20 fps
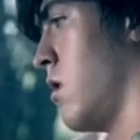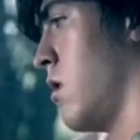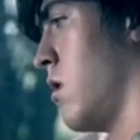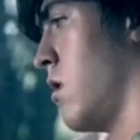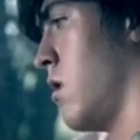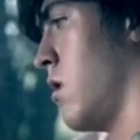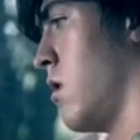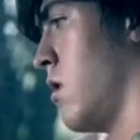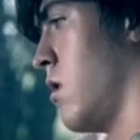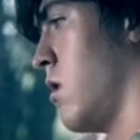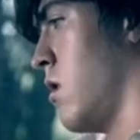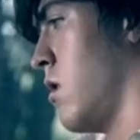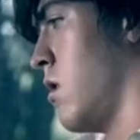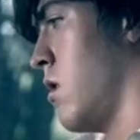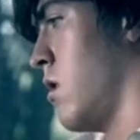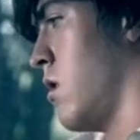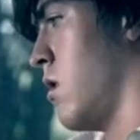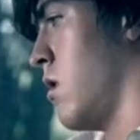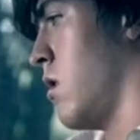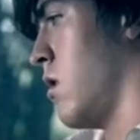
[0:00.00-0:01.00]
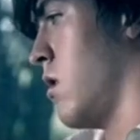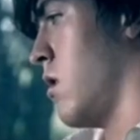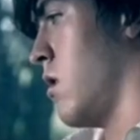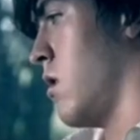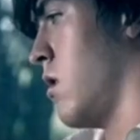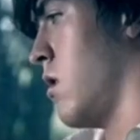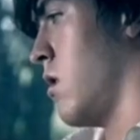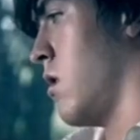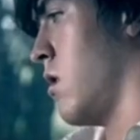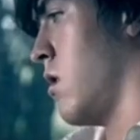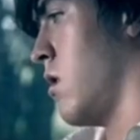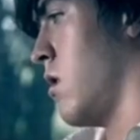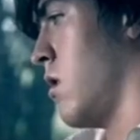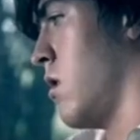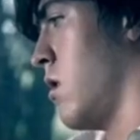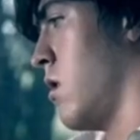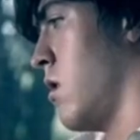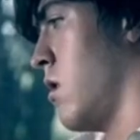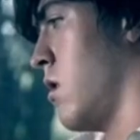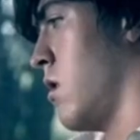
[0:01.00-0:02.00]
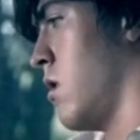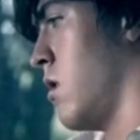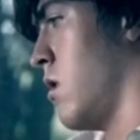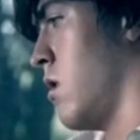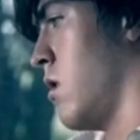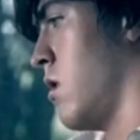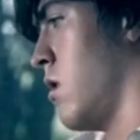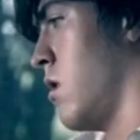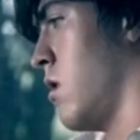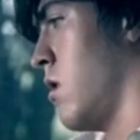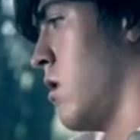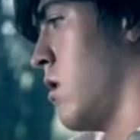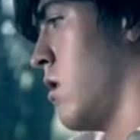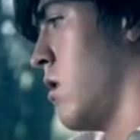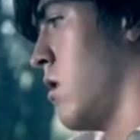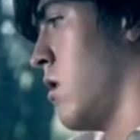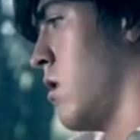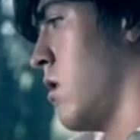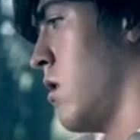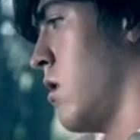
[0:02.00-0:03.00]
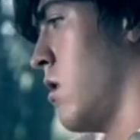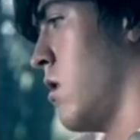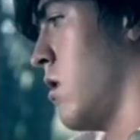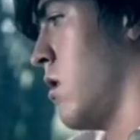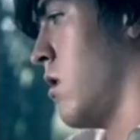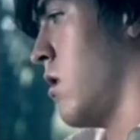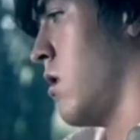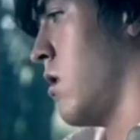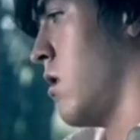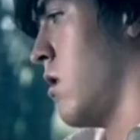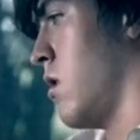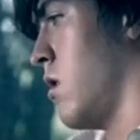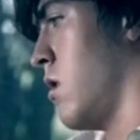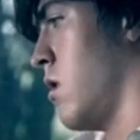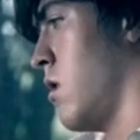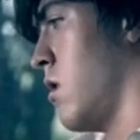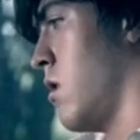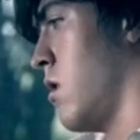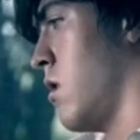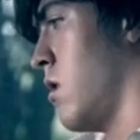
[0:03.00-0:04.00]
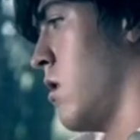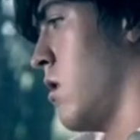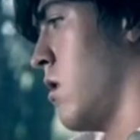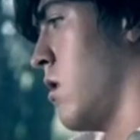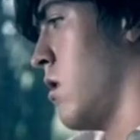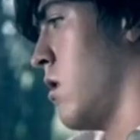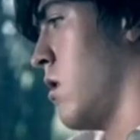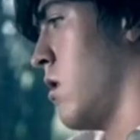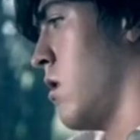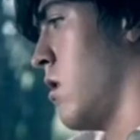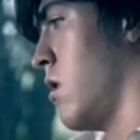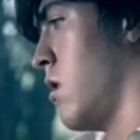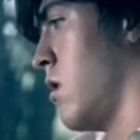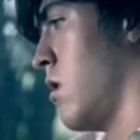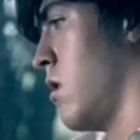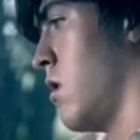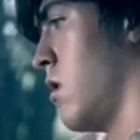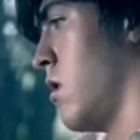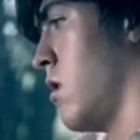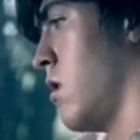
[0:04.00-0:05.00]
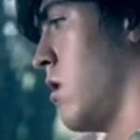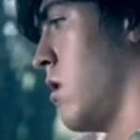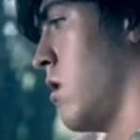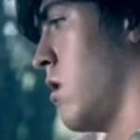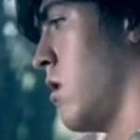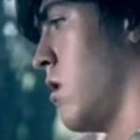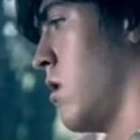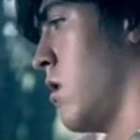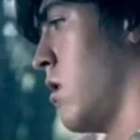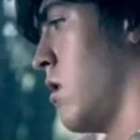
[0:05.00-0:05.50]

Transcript: (silent)